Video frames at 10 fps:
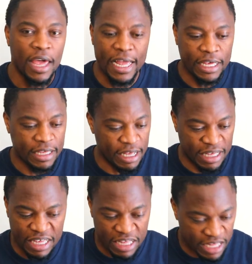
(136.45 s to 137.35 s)
and,
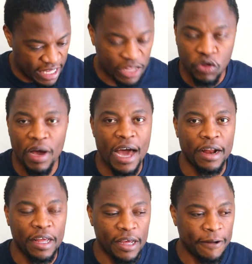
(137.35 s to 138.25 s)
and get you
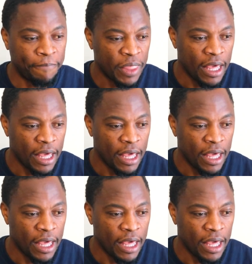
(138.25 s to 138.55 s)
out of here.